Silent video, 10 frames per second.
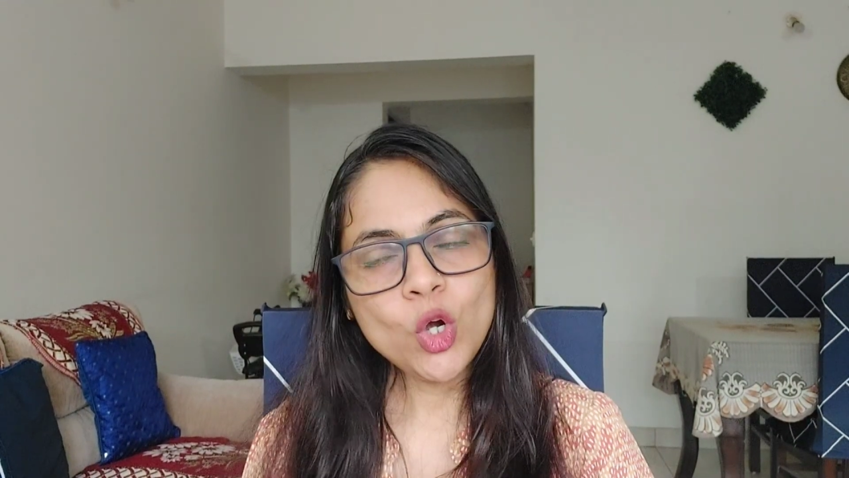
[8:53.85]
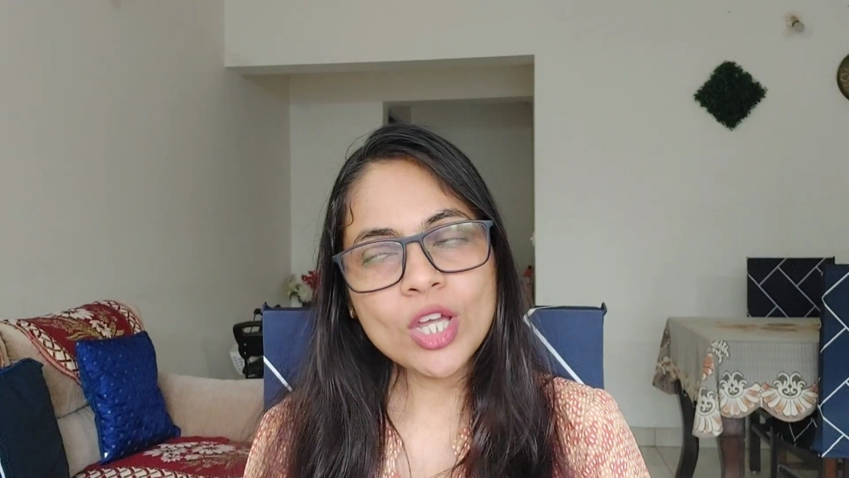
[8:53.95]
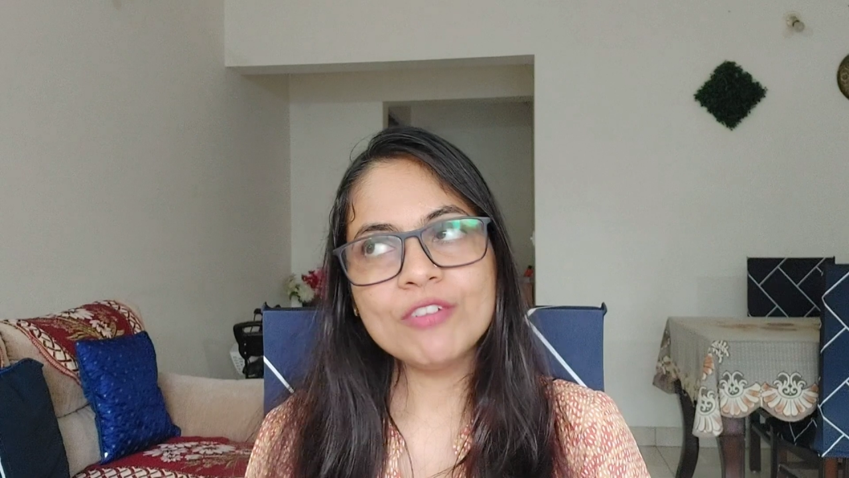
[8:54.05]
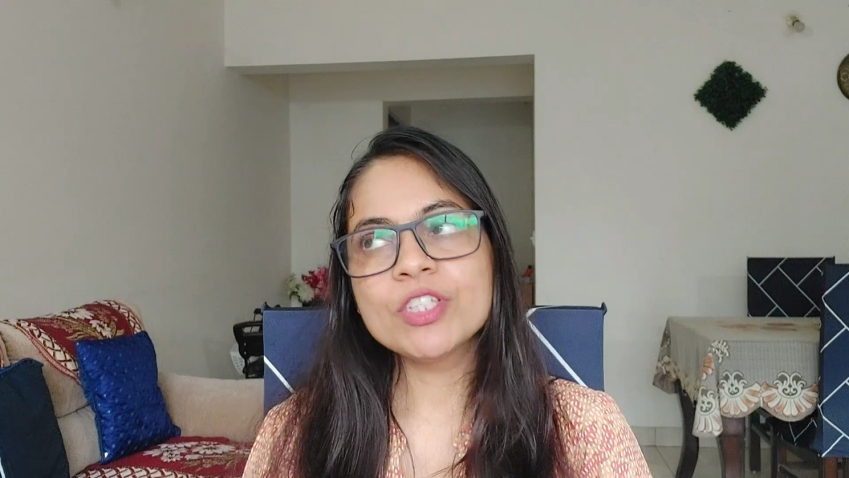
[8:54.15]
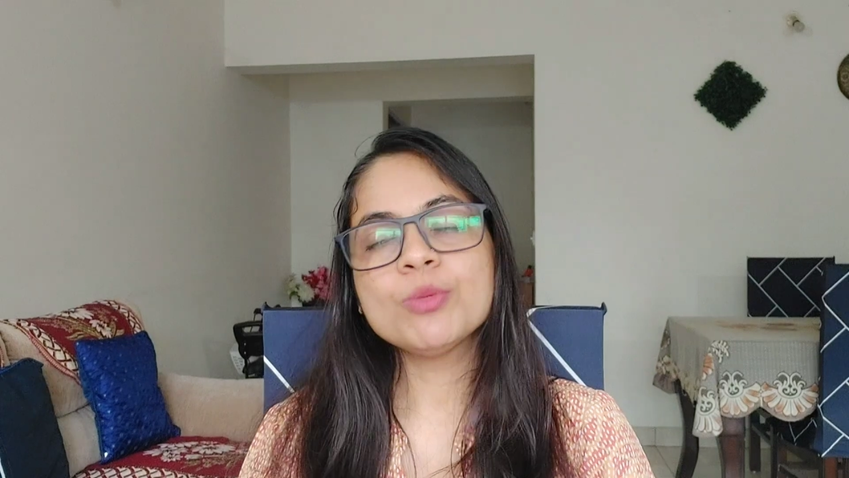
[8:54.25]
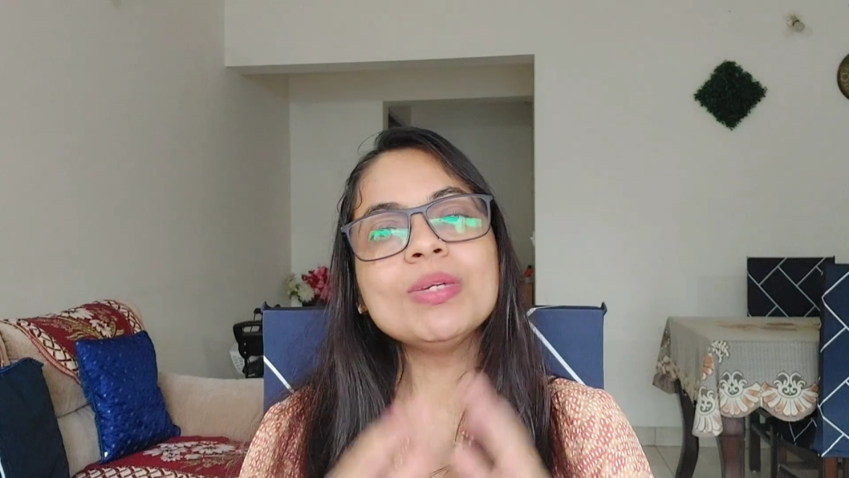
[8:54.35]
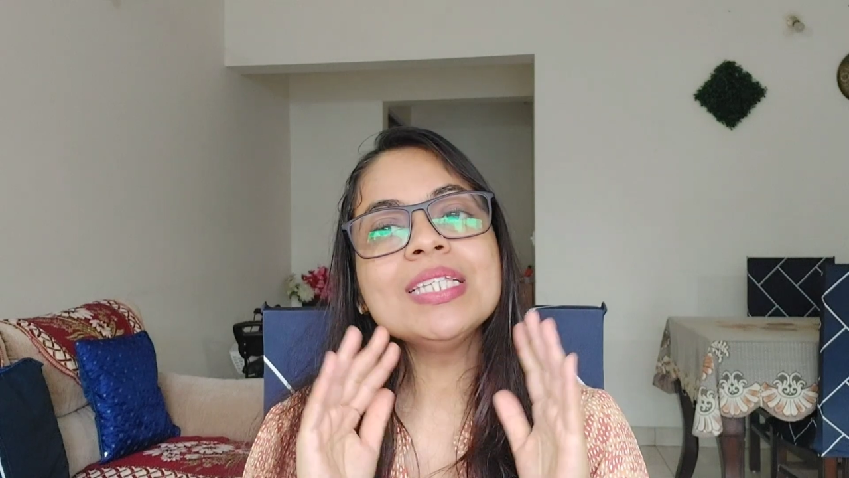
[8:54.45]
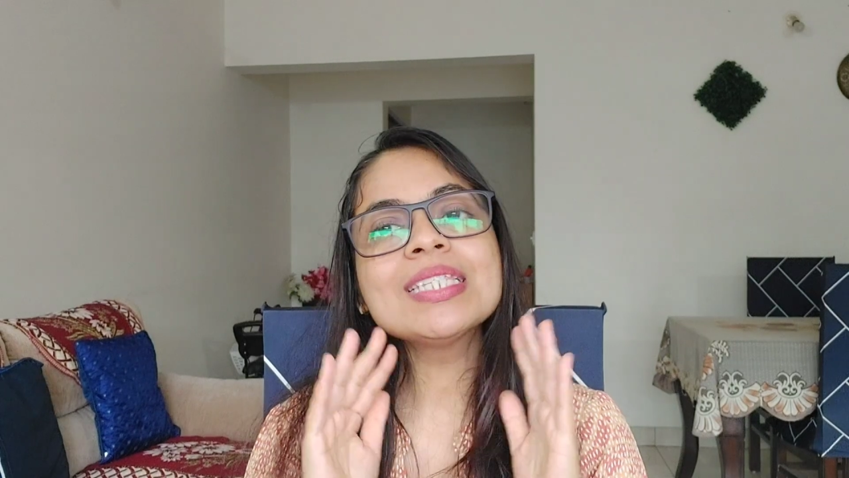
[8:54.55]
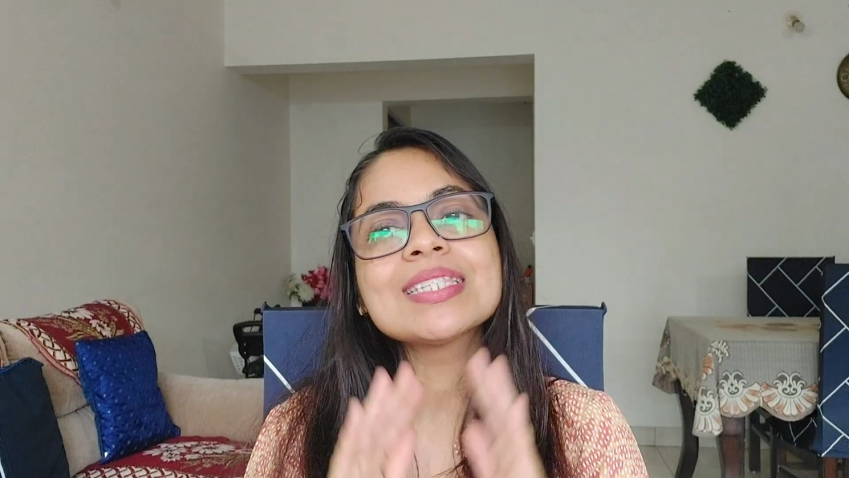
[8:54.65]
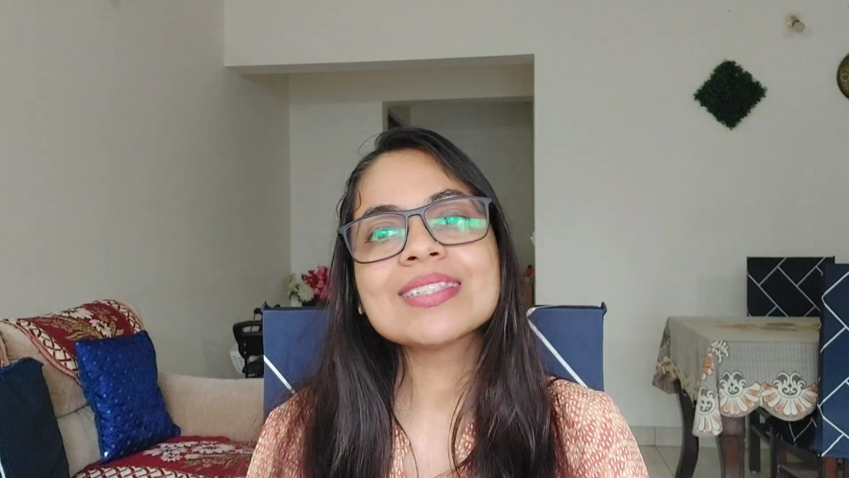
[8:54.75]
Okay, which
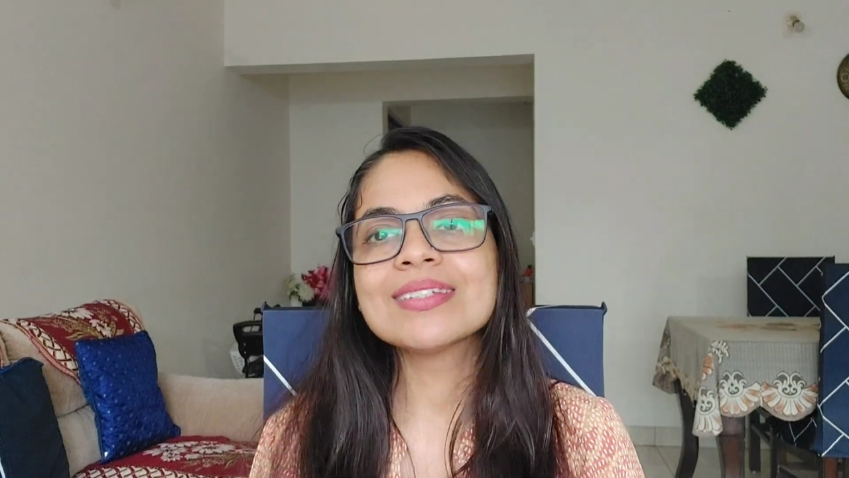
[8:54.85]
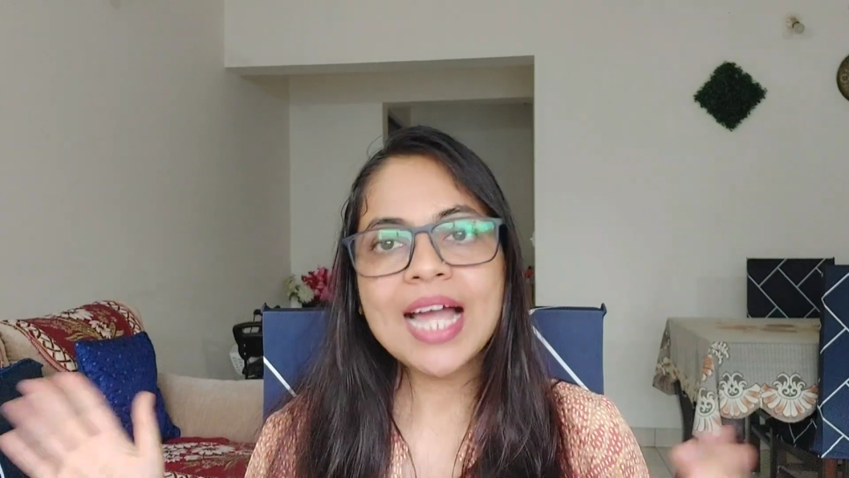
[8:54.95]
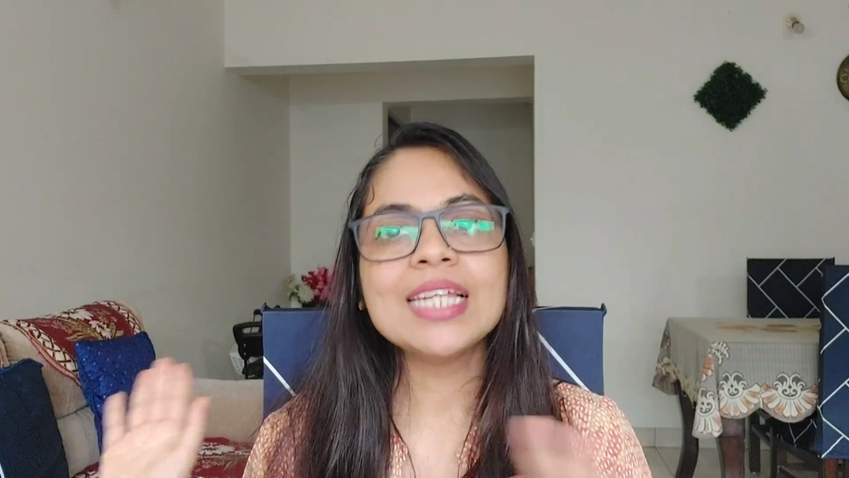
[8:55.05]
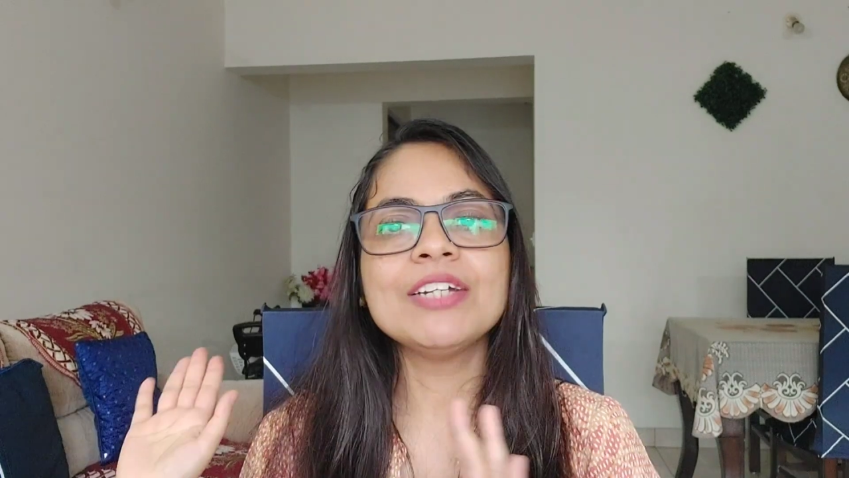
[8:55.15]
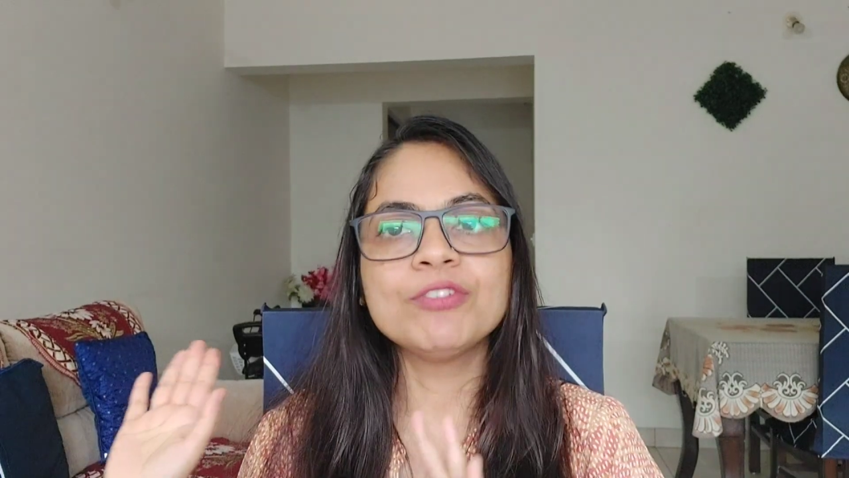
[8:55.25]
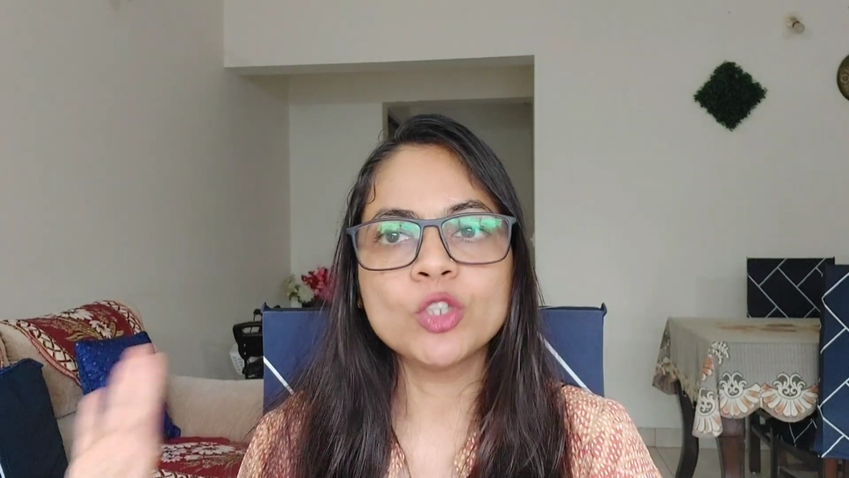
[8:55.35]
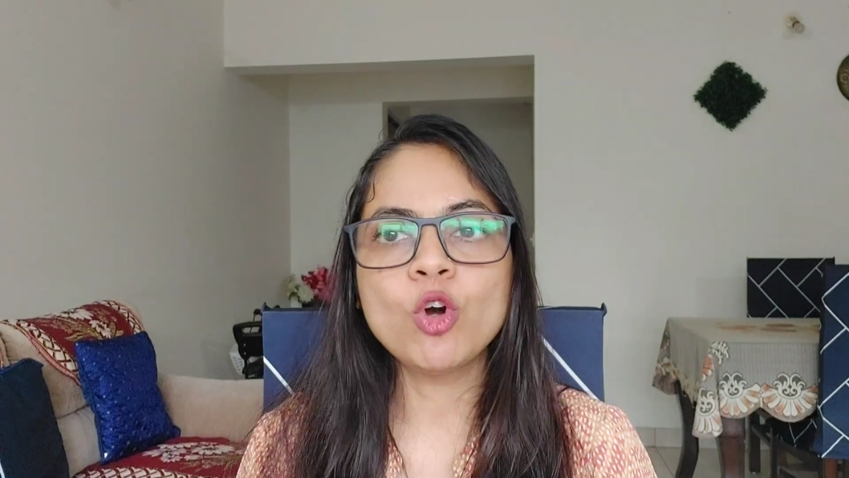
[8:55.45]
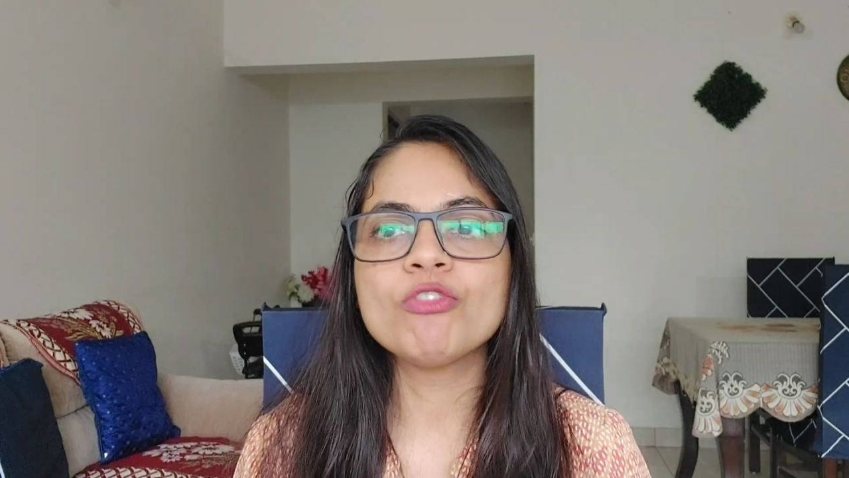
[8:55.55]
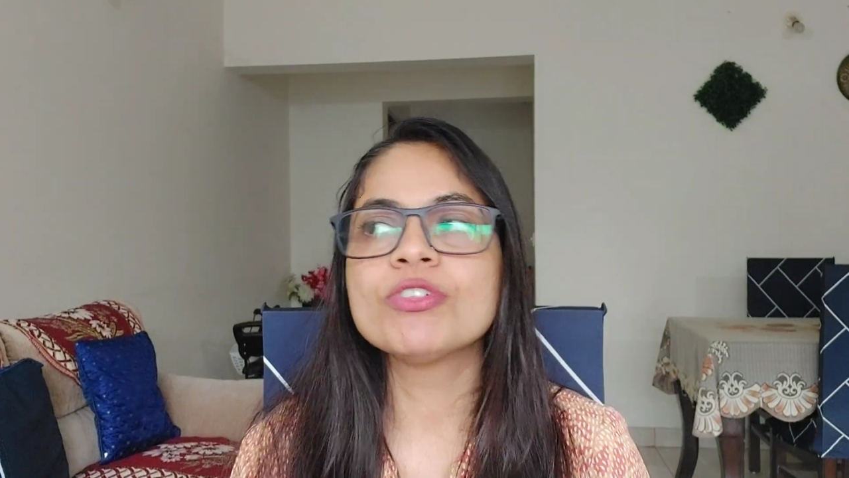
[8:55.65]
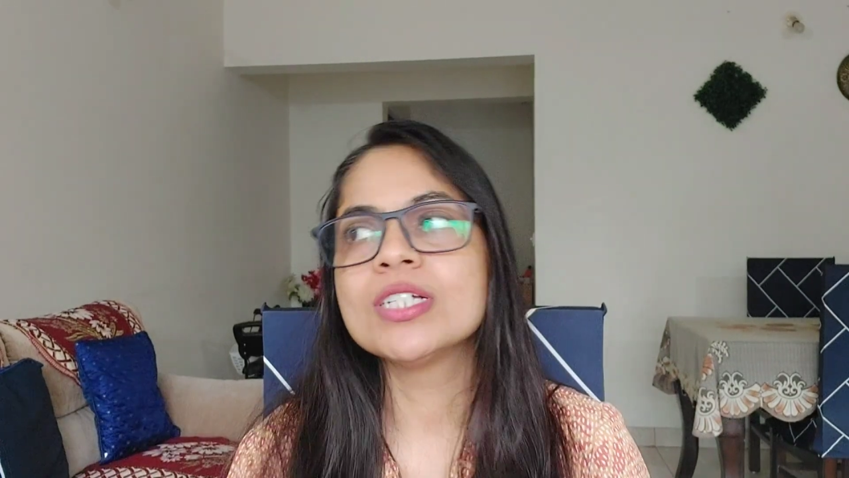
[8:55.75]
means I left the
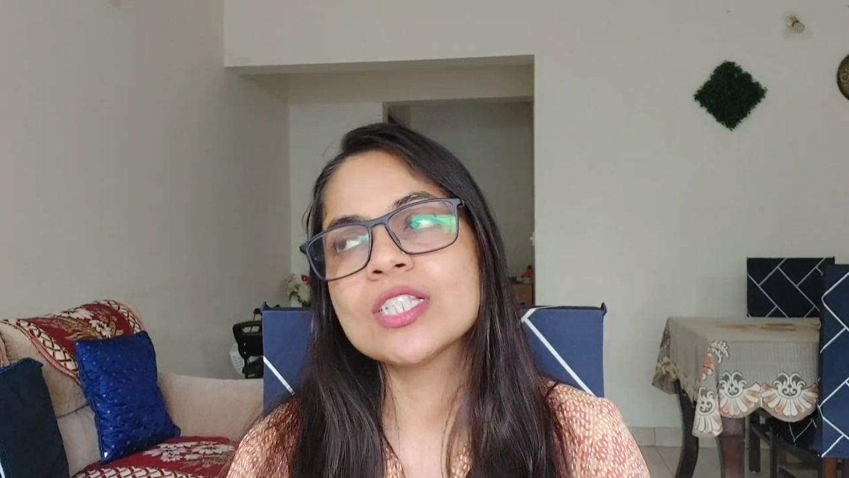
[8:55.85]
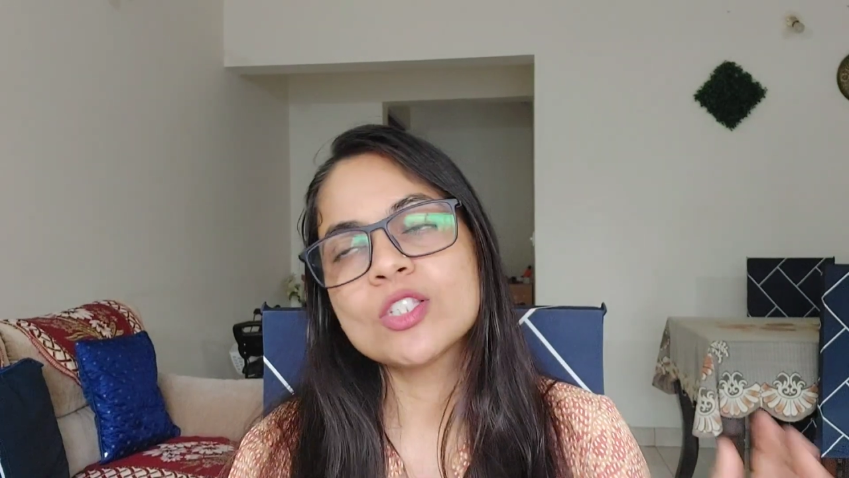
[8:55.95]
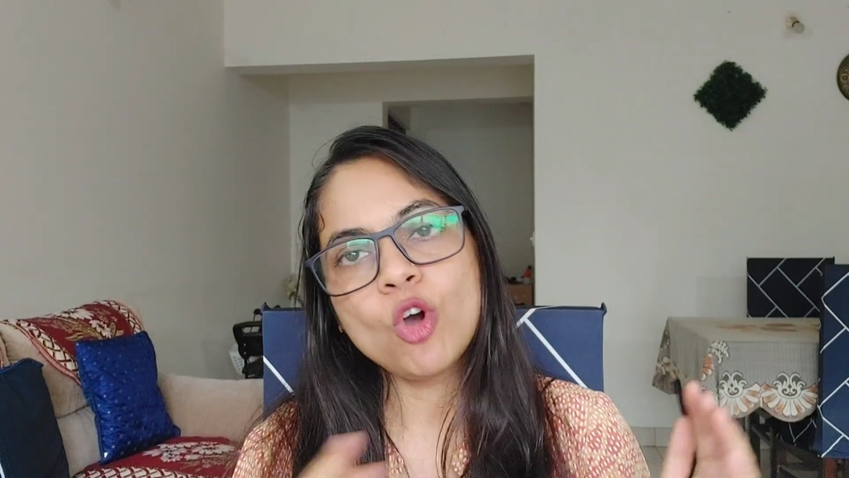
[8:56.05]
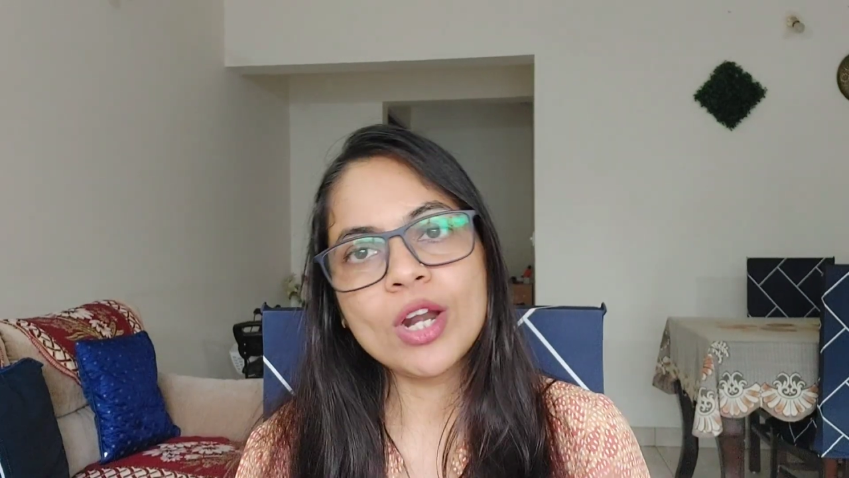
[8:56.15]
office